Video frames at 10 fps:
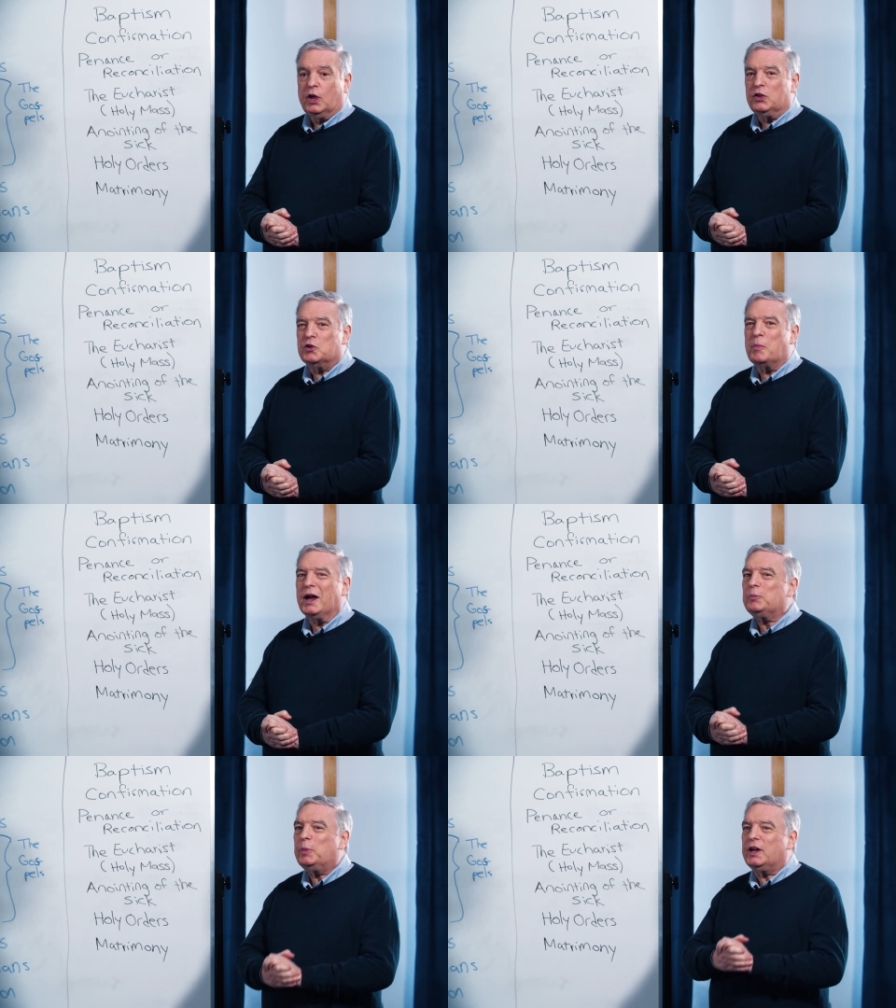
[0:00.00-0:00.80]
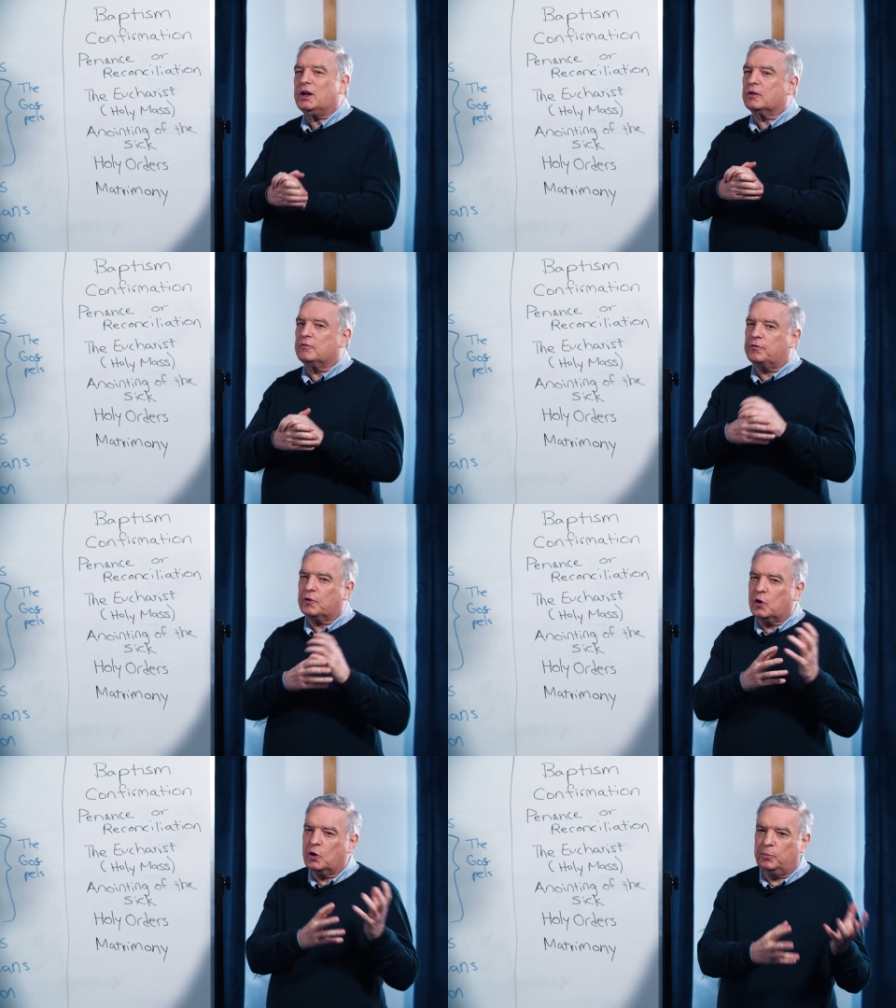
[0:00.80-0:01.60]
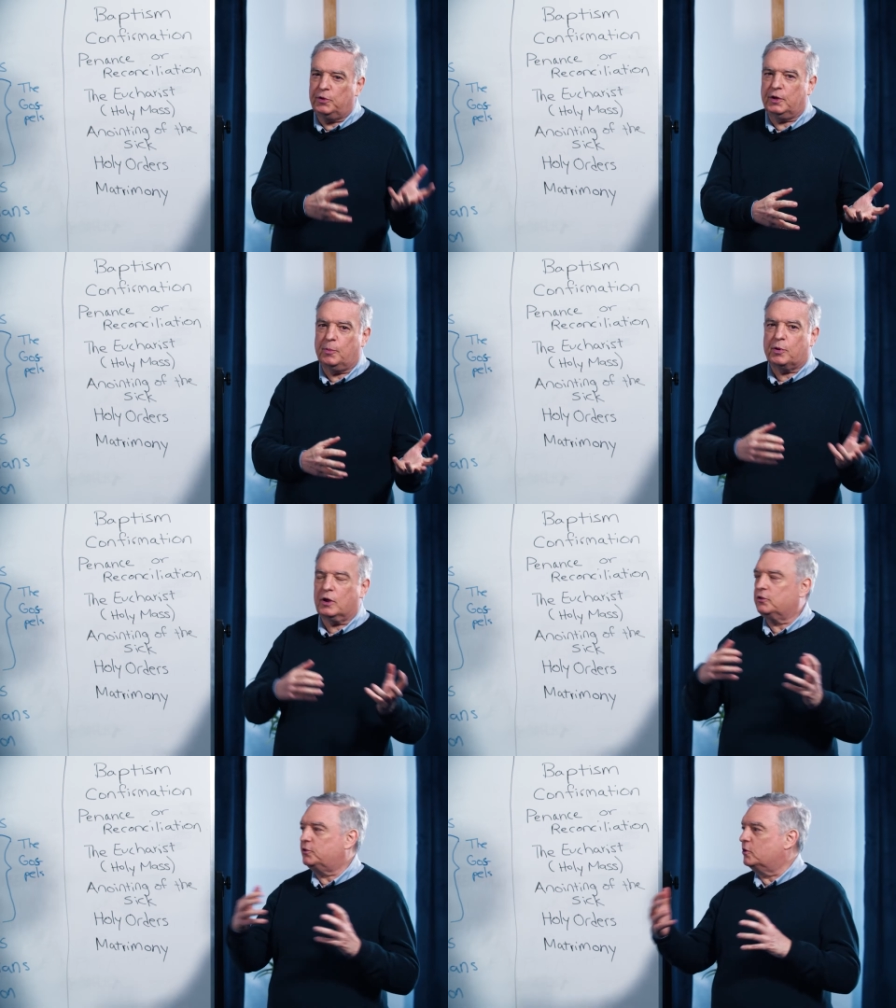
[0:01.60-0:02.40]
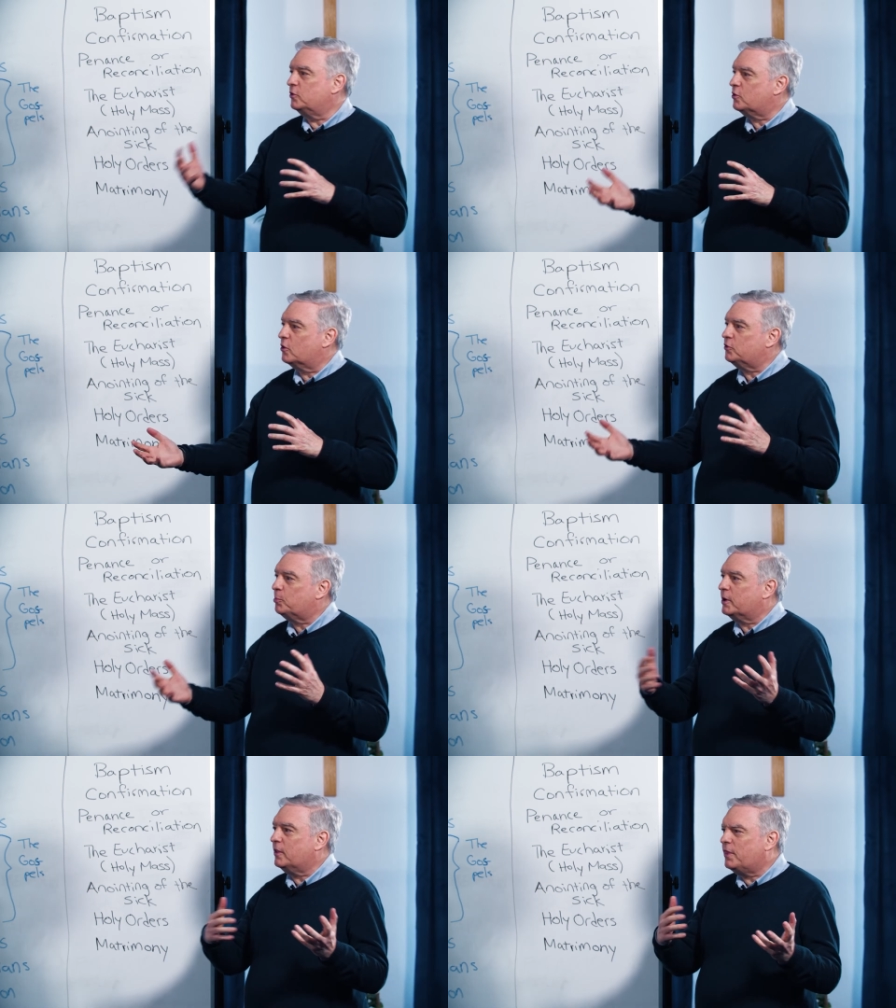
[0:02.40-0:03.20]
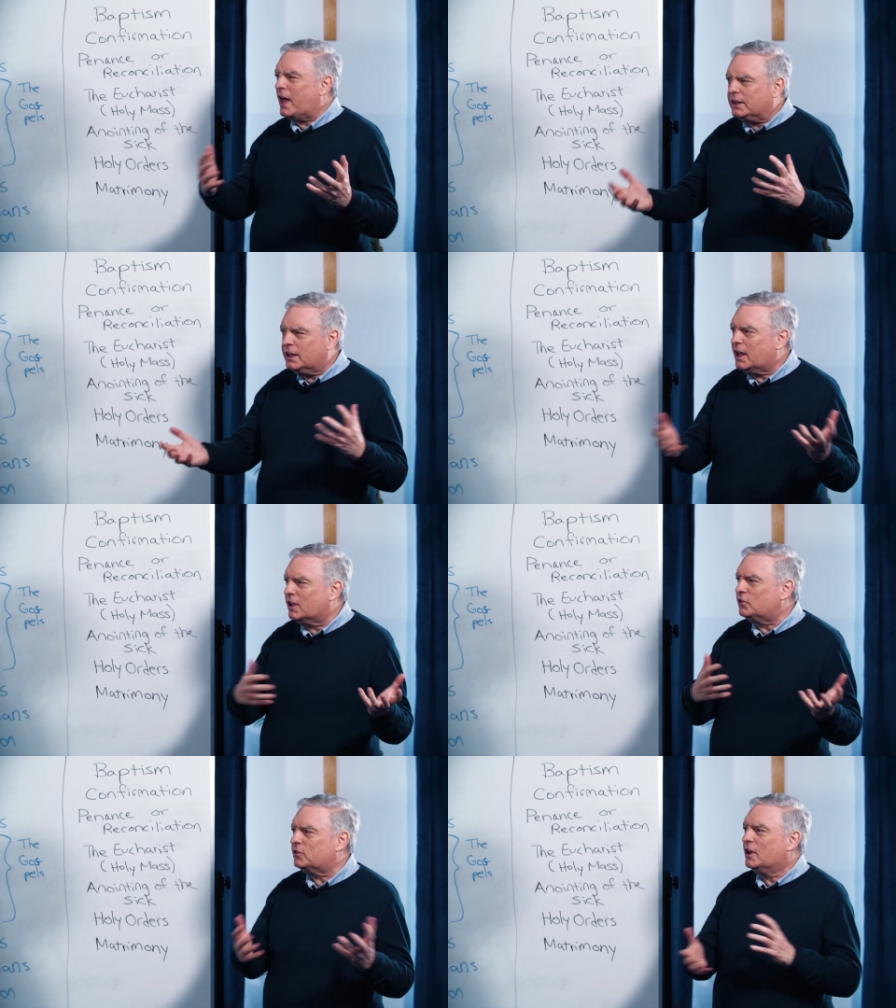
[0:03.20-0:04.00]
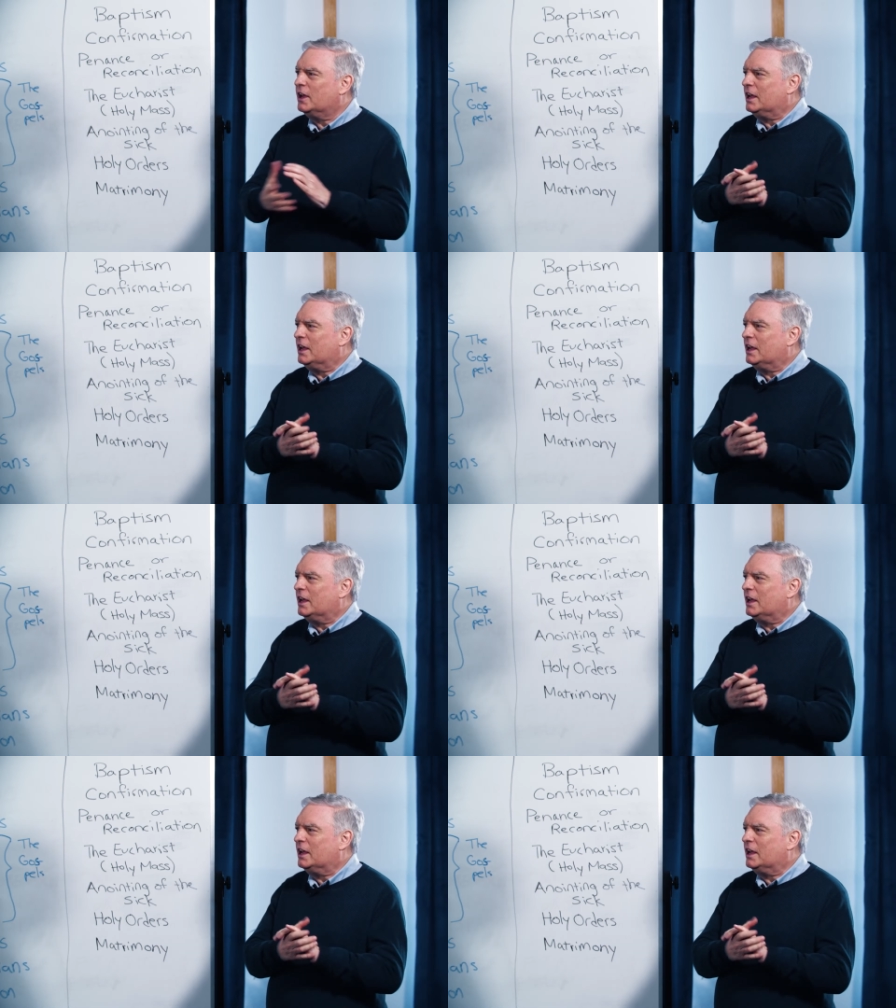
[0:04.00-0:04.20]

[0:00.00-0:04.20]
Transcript: you might be confirmed in a Protestant church, but in that case,